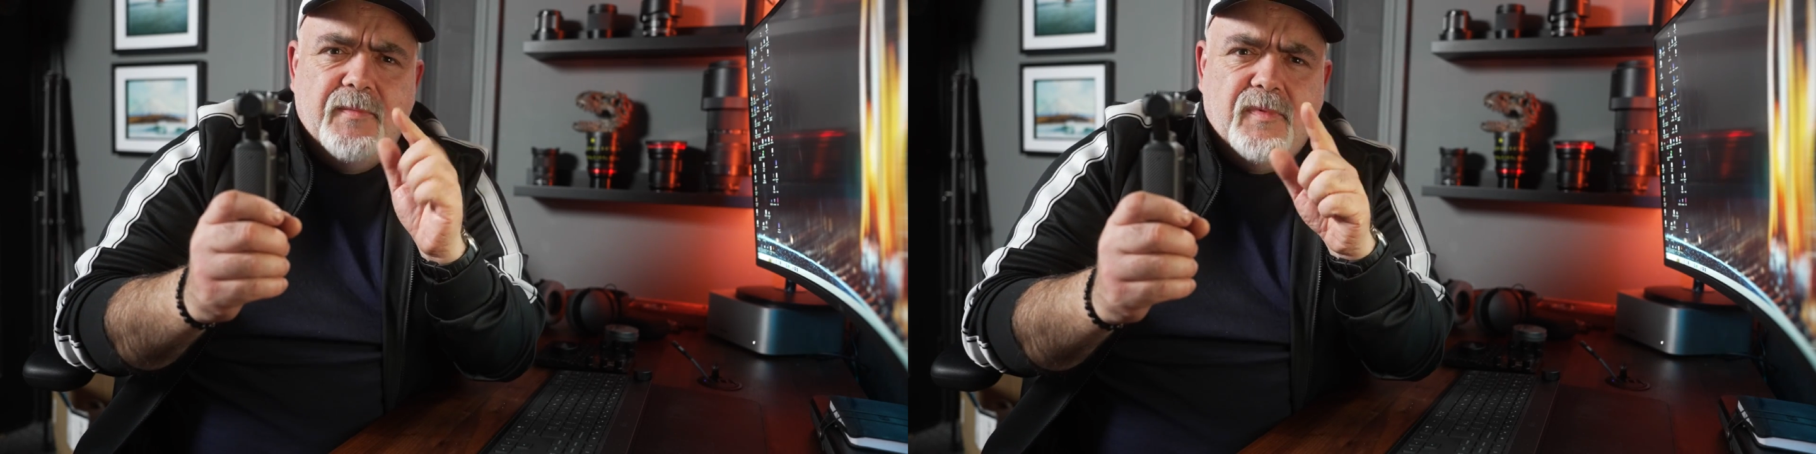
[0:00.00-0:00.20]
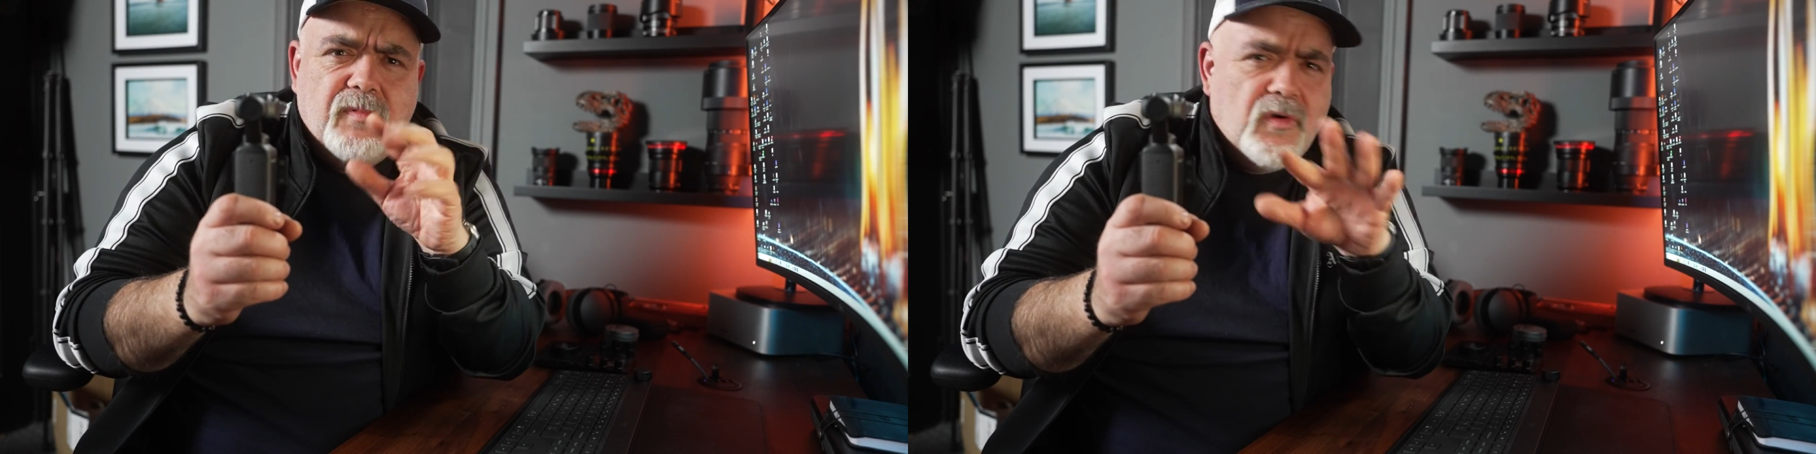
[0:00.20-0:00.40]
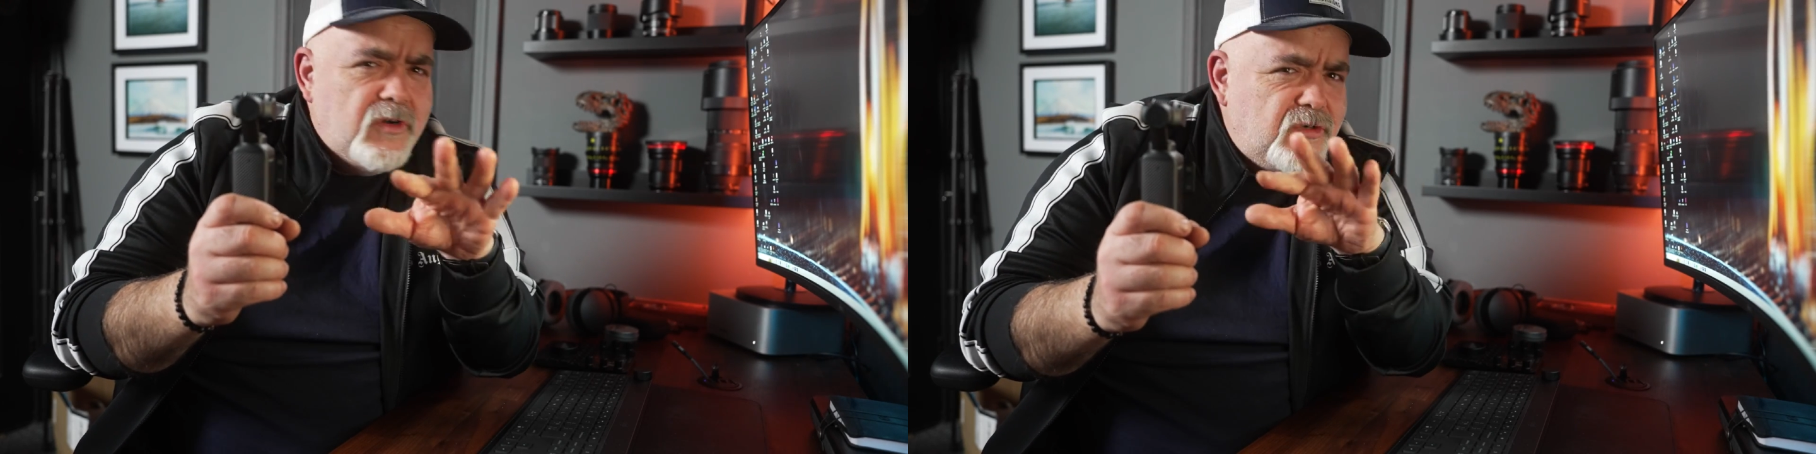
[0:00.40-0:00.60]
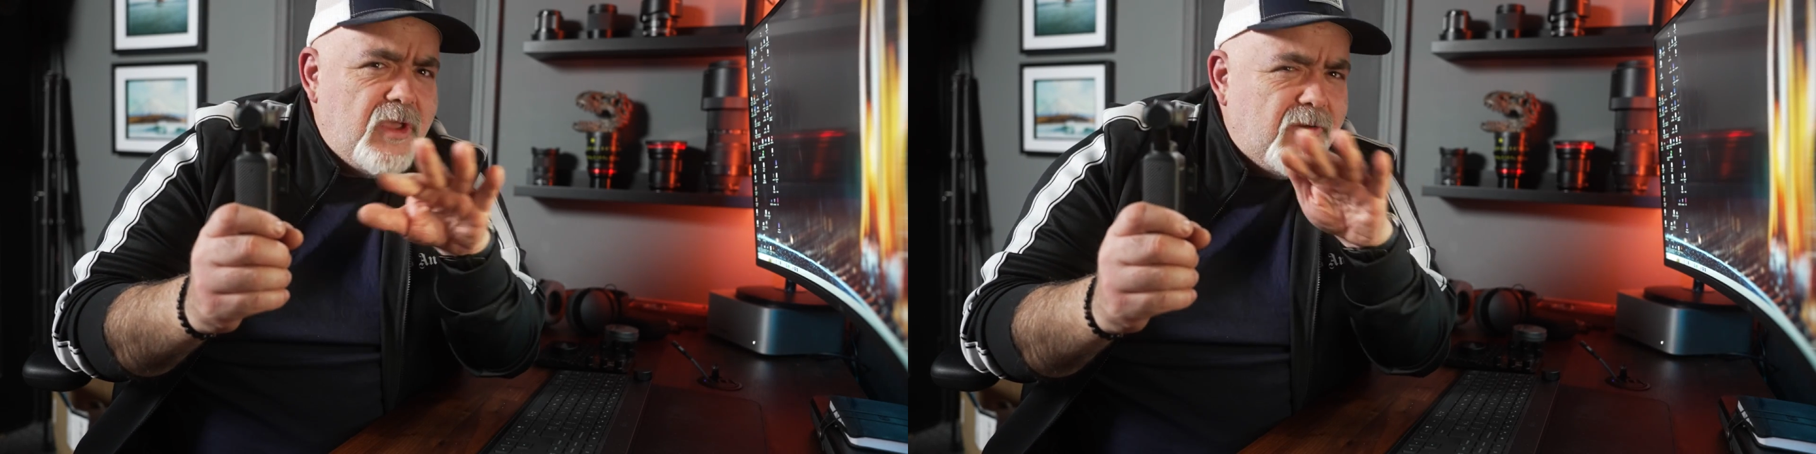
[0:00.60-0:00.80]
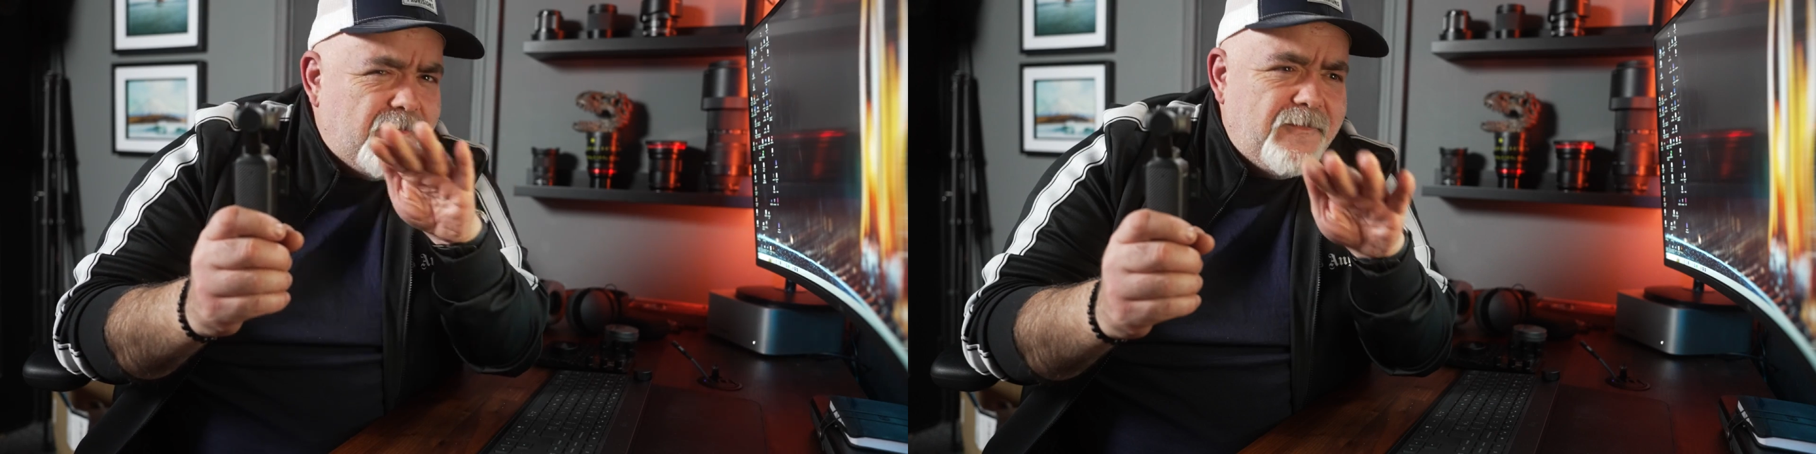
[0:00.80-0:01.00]
but we're going to show you
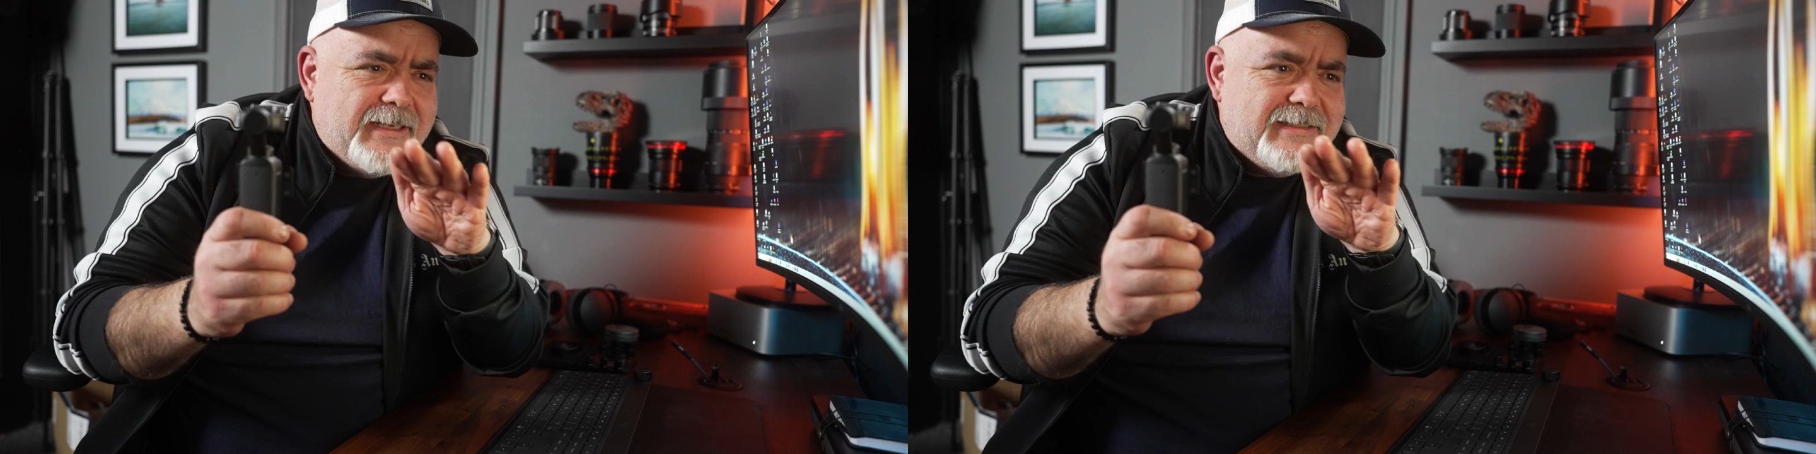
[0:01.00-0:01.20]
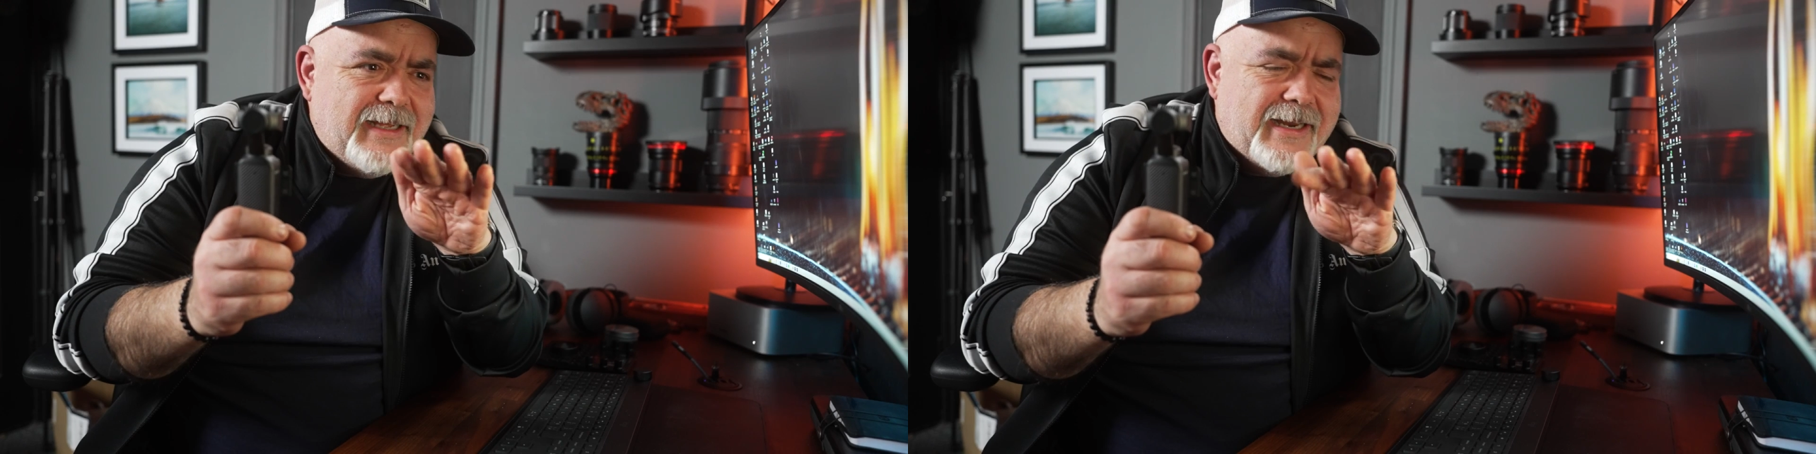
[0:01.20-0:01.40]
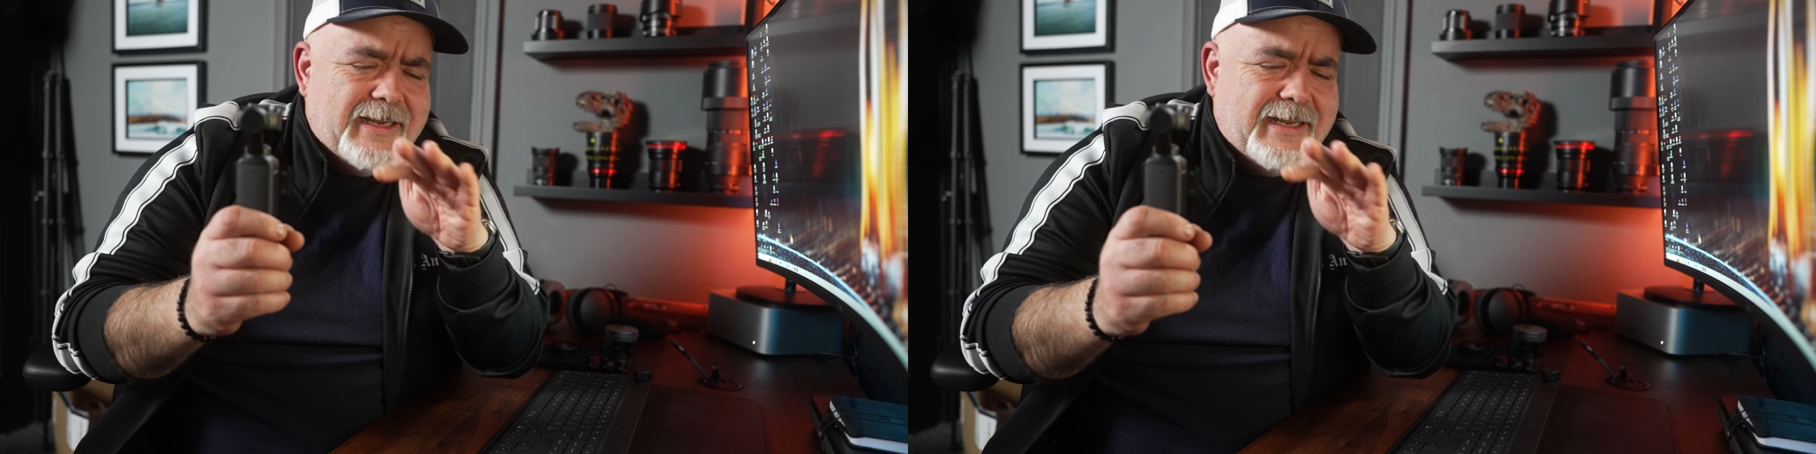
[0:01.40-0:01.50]
how to fix that.